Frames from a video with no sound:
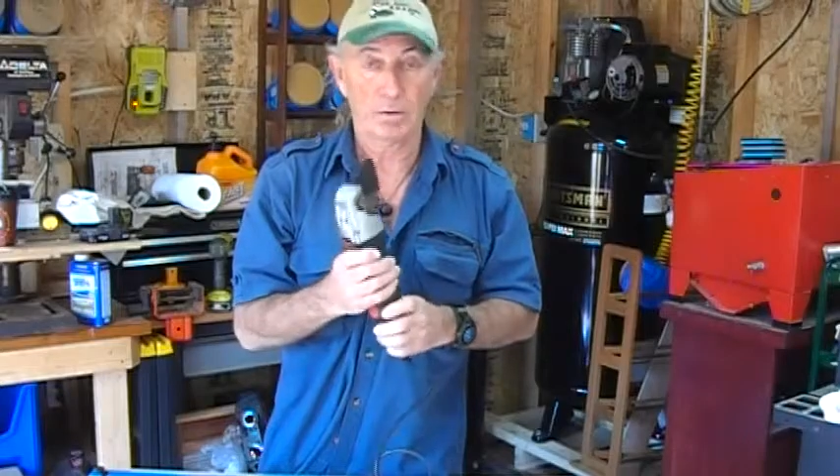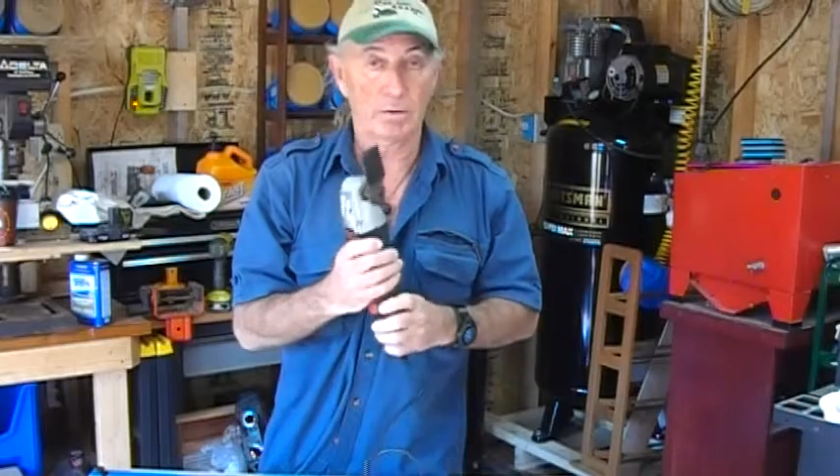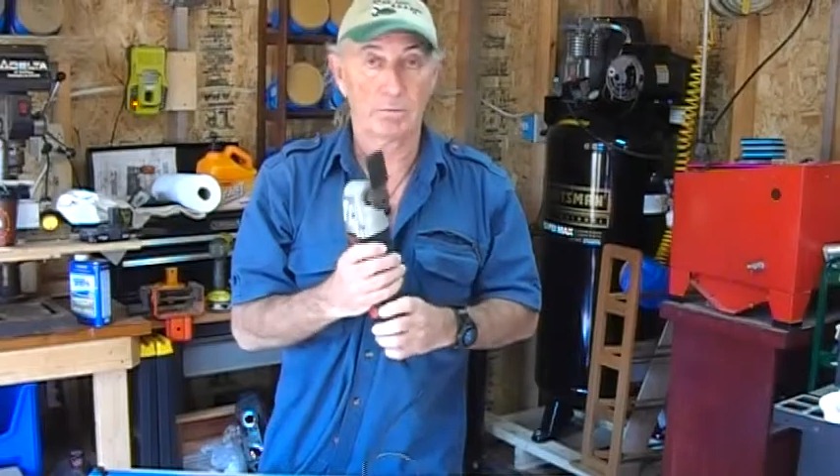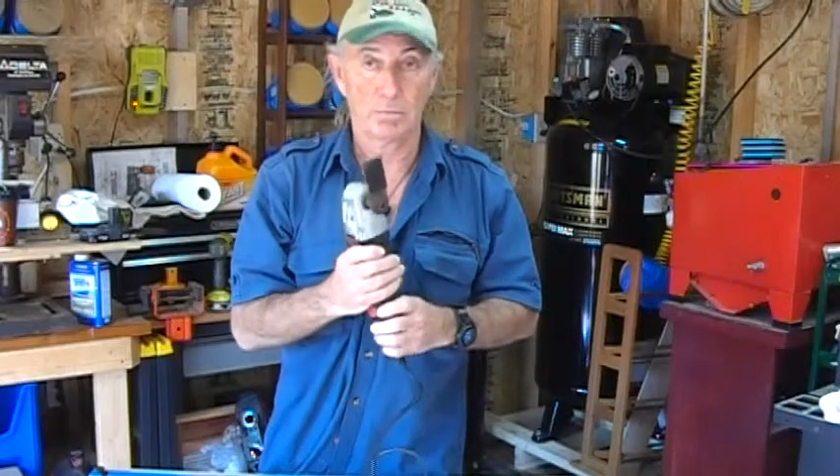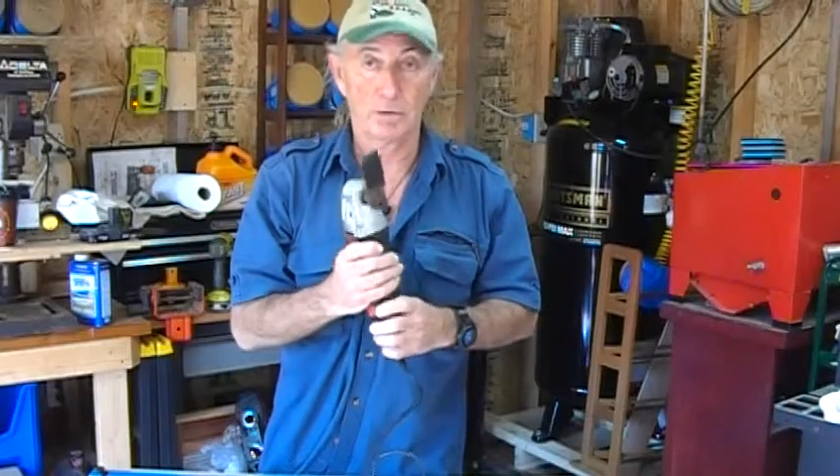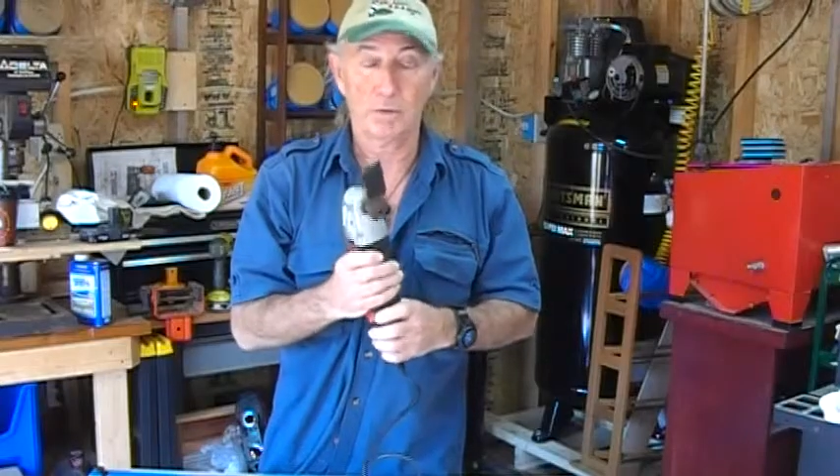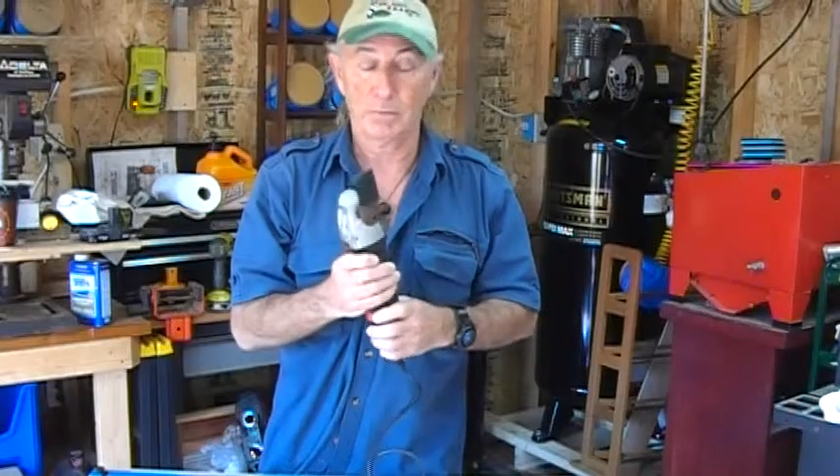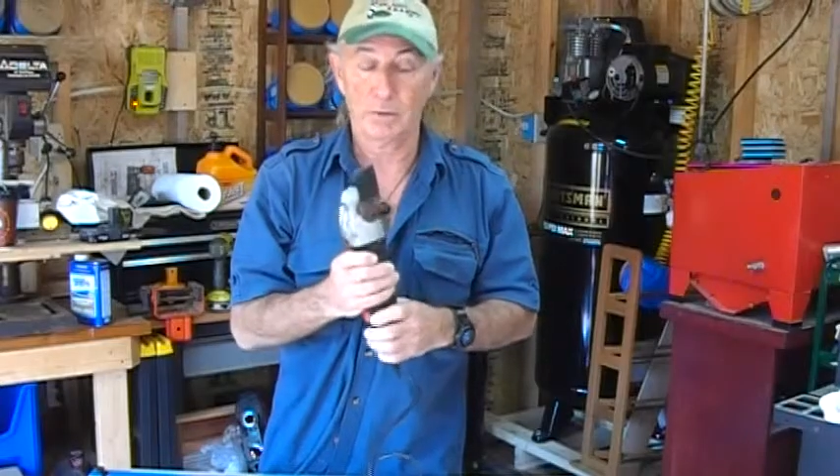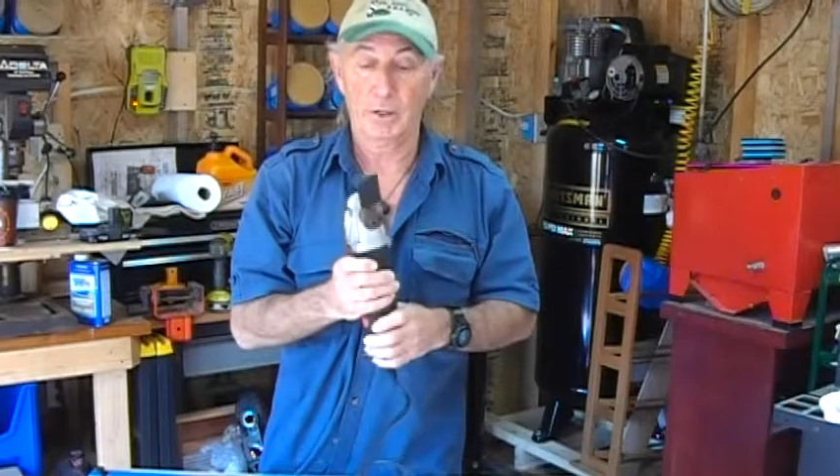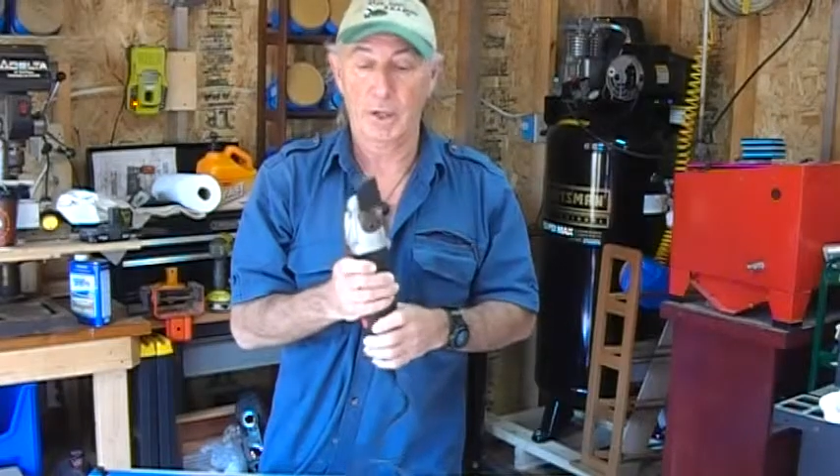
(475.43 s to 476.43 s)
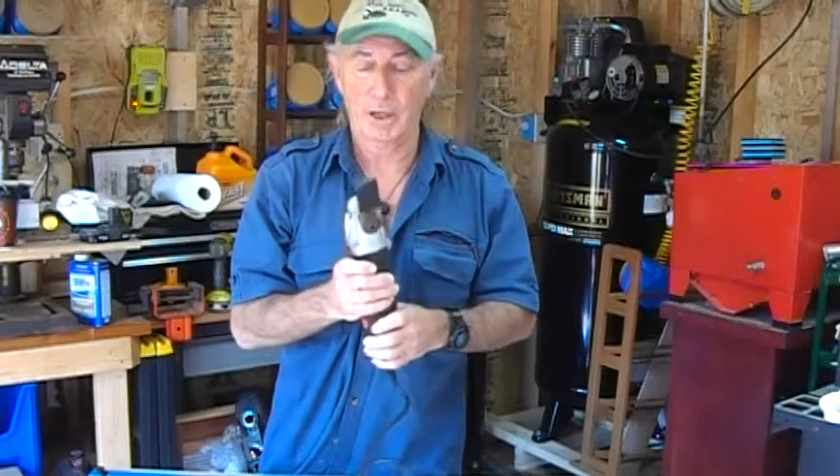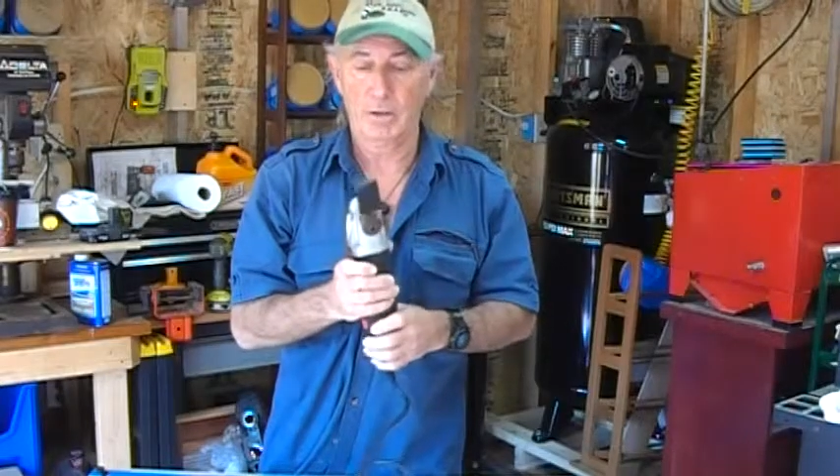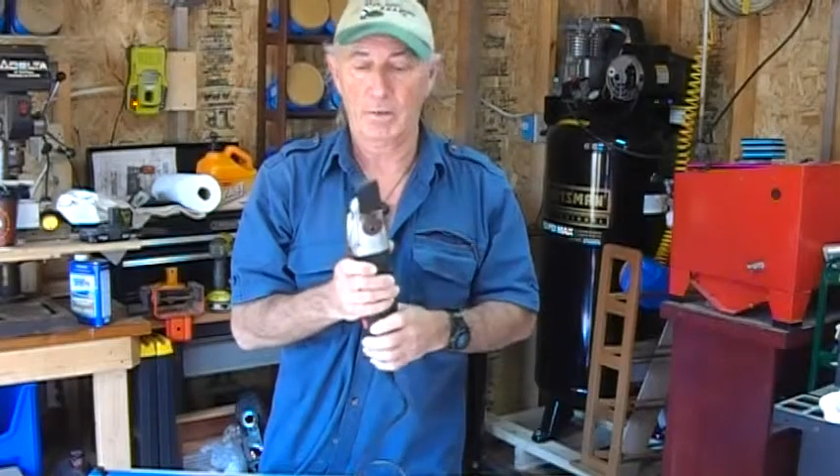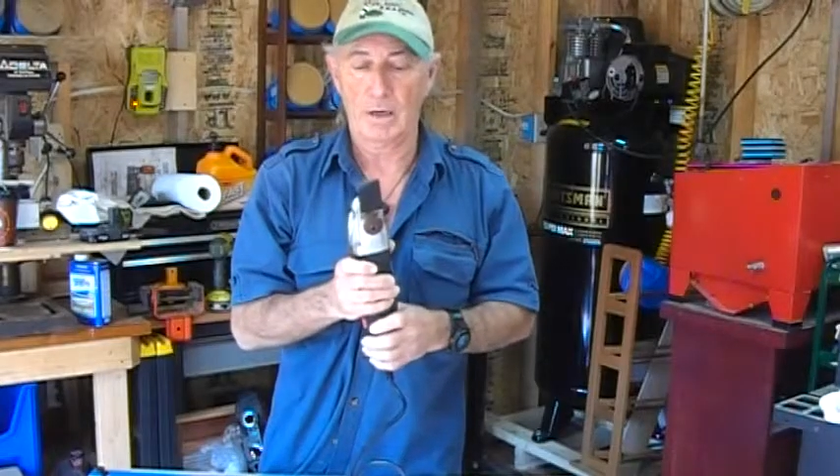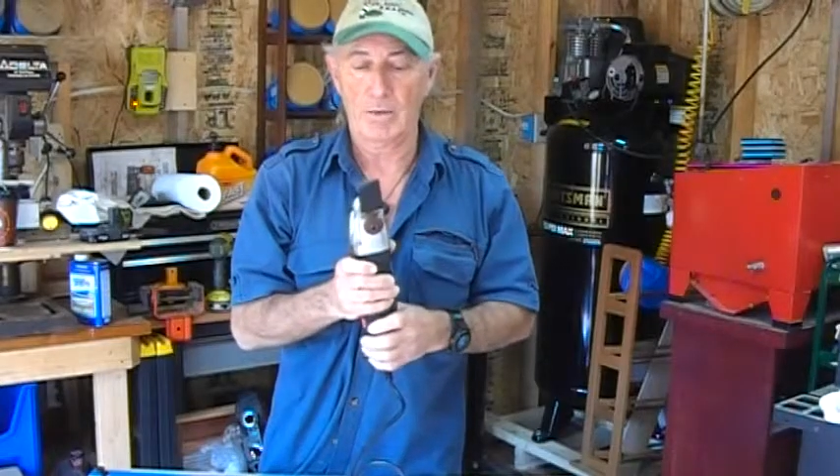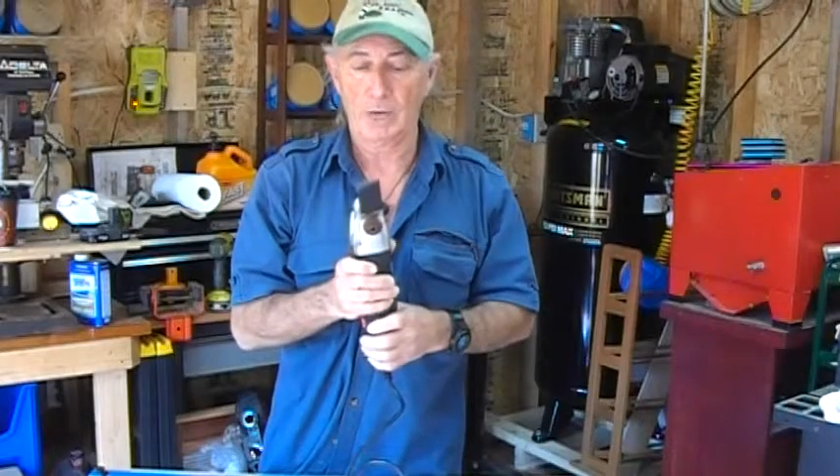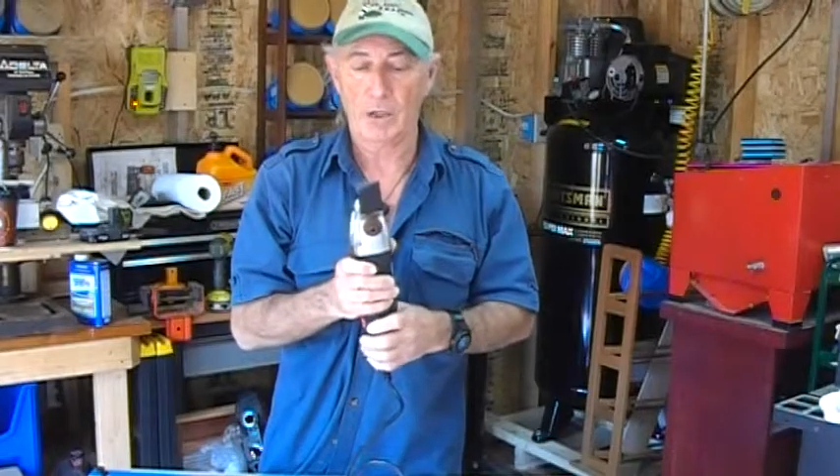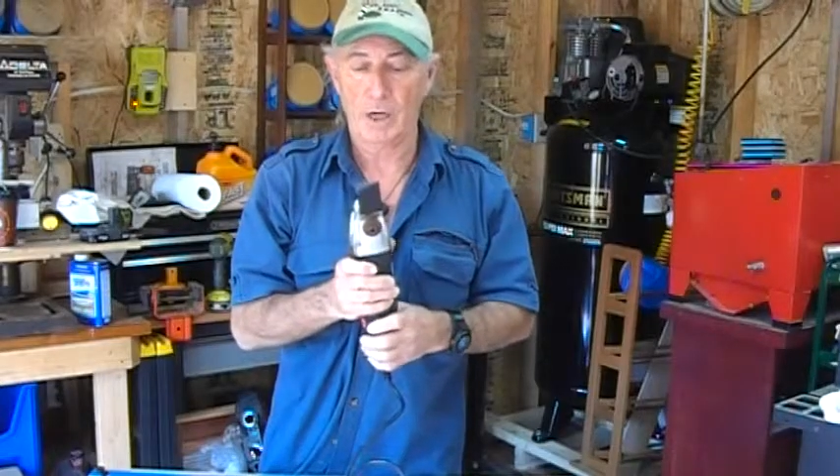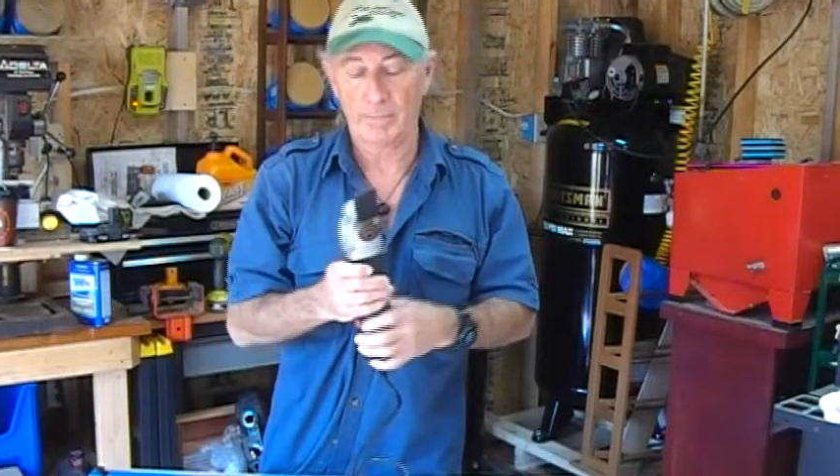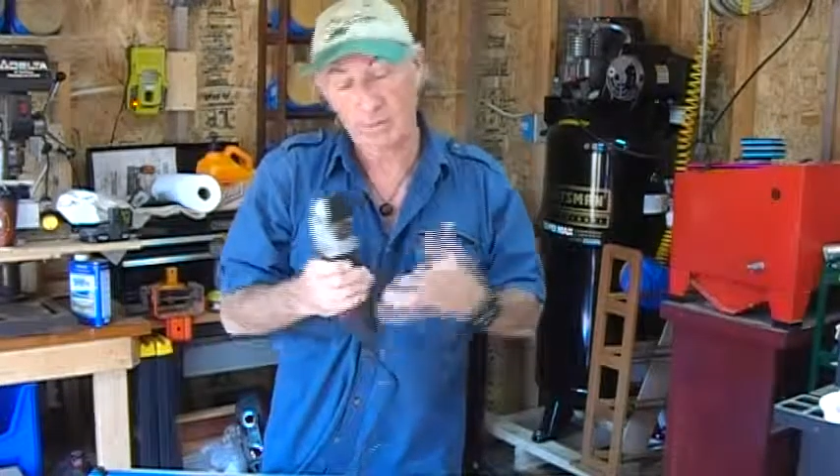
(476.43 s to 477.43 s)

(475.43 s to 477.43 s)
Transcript: They're really really handy around the shop.